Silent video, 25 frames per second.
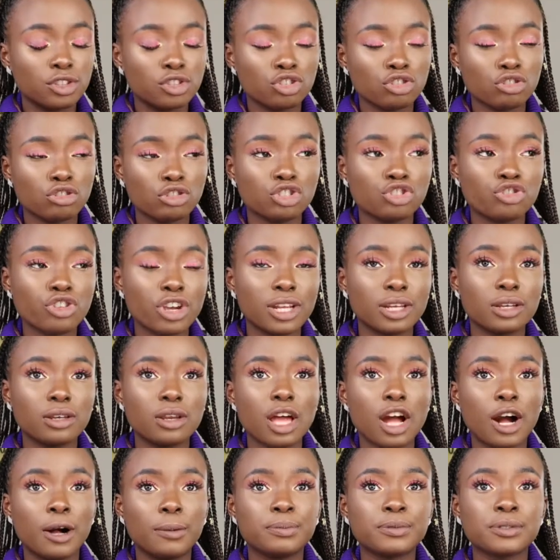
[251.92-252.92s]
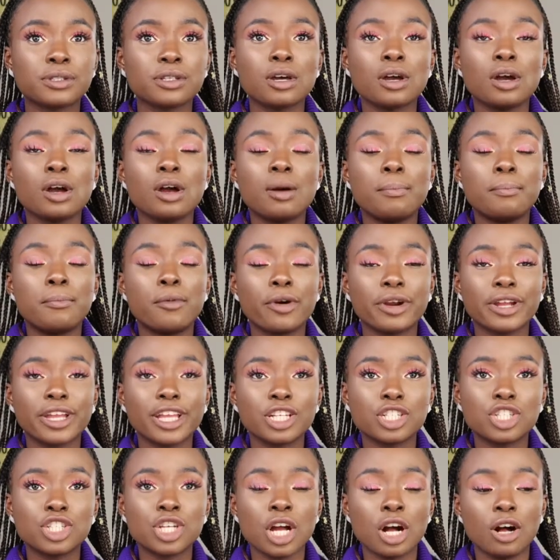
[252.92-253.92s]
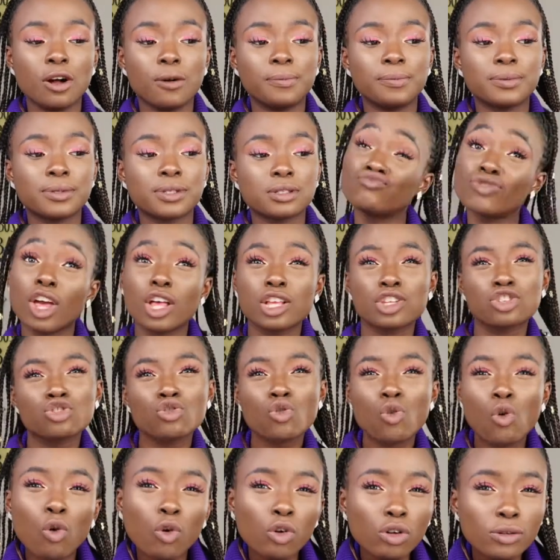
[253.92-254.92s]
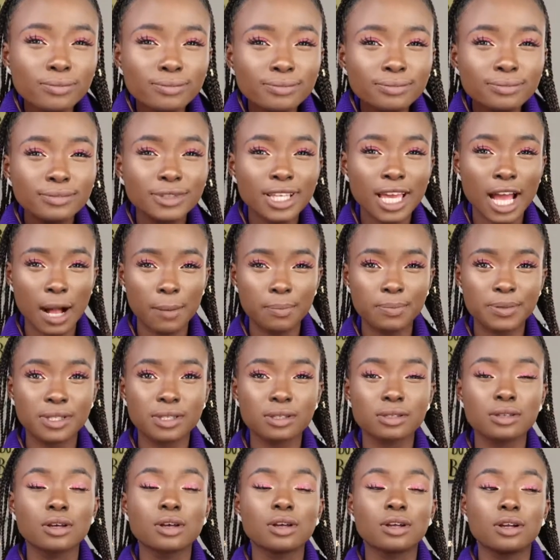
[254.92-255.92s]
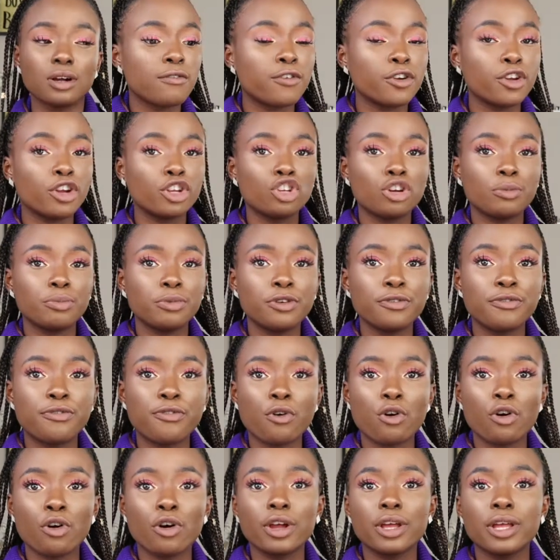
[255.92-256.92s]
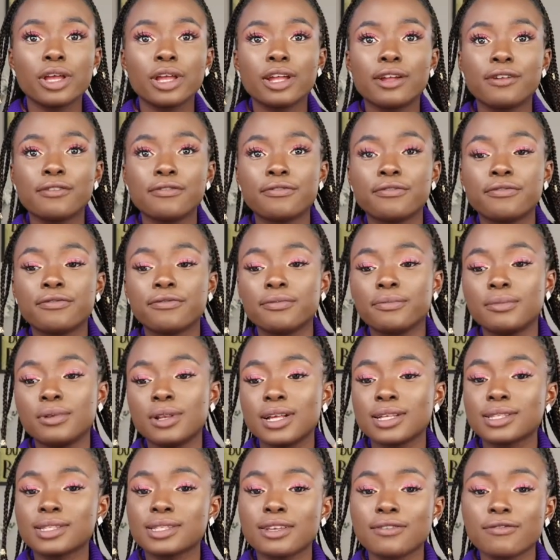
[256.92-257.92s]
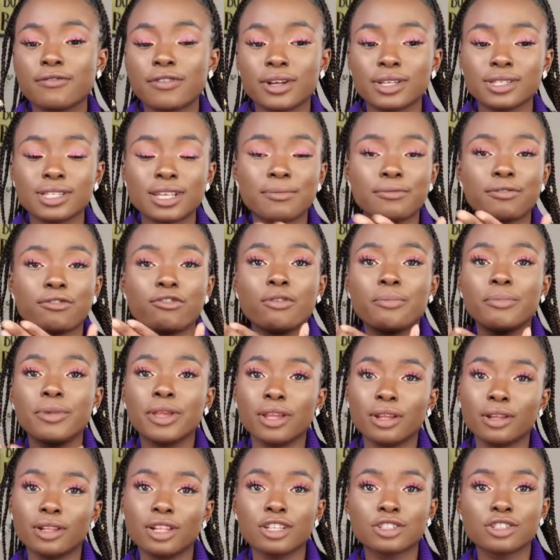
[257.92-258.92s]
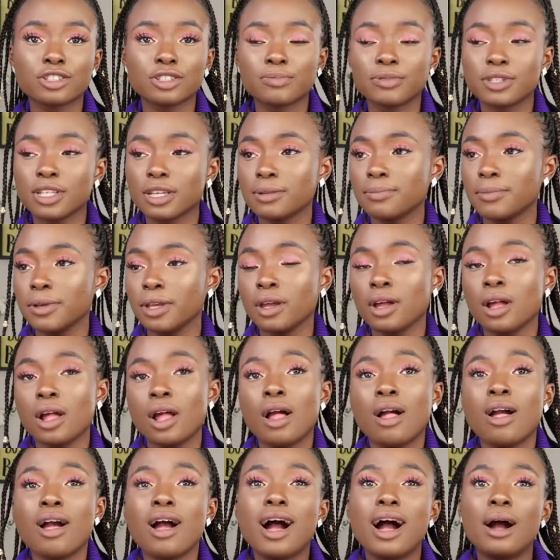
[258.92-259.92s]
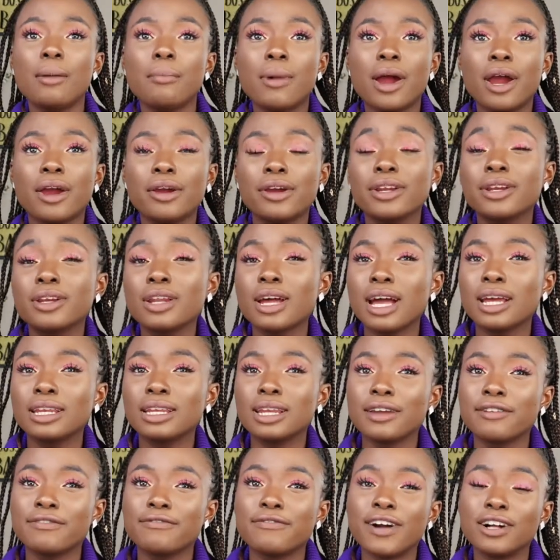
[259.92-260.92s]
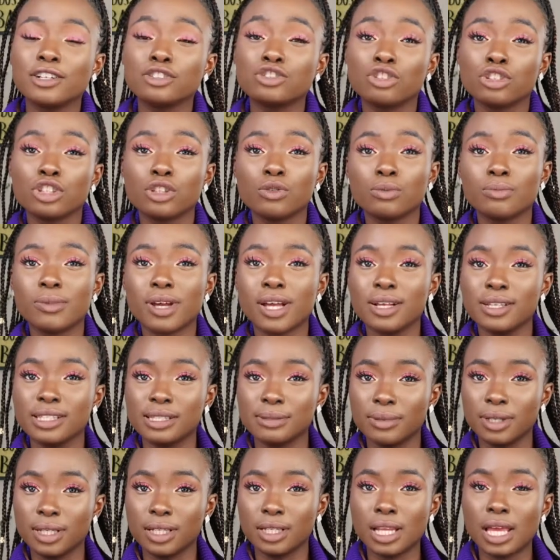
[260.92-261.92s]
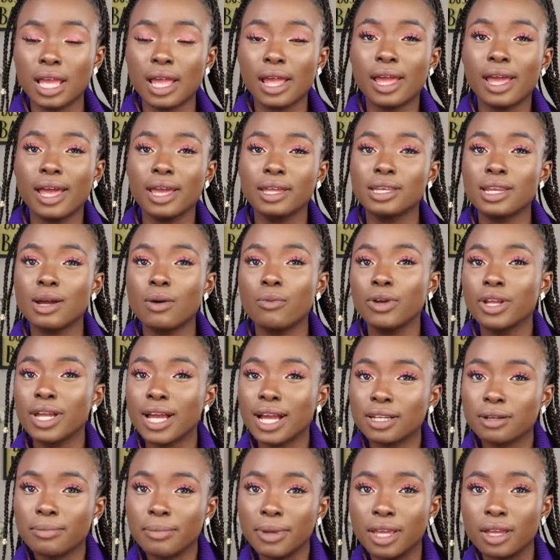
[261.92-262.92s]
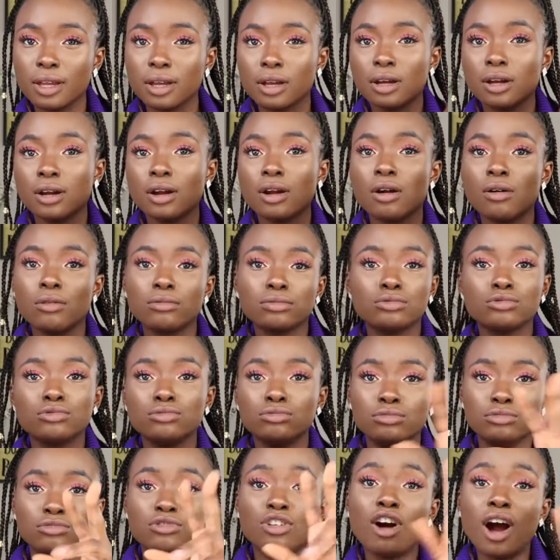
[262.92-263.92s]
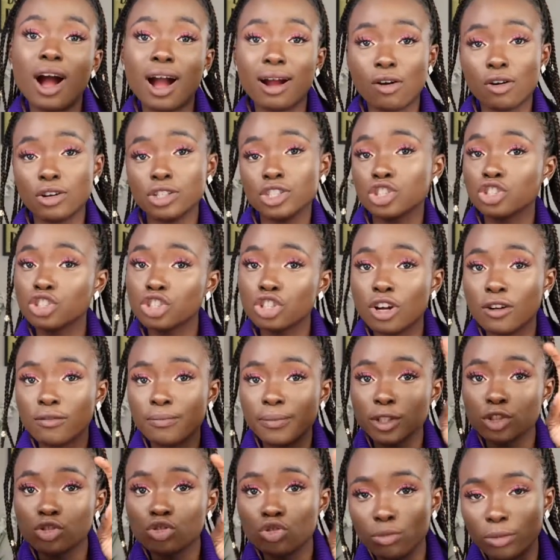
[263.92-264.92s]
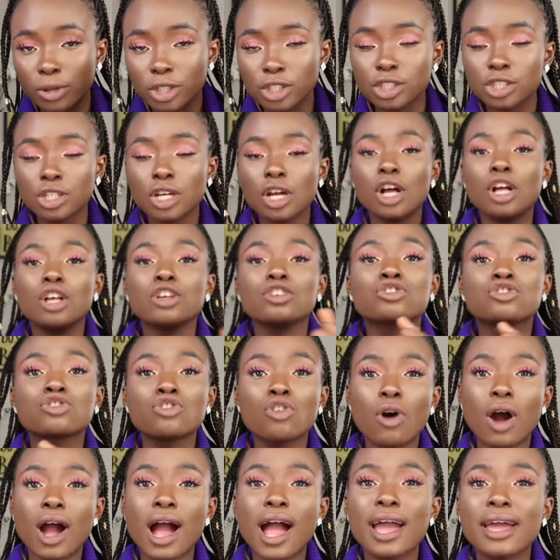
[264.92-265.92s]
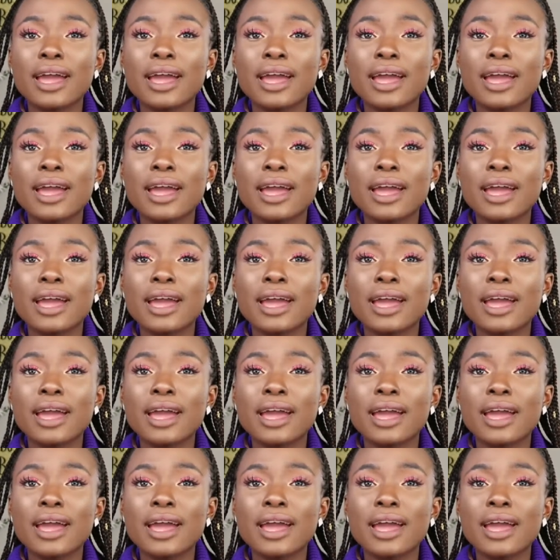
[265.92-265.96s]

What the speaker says: children, helps. Mortgage helps. School helps. For your W-4, if, let's say for example, for me, let's just say me, I'm married and I filed jointly with my husband, and we kind of make, according to the government, too much. So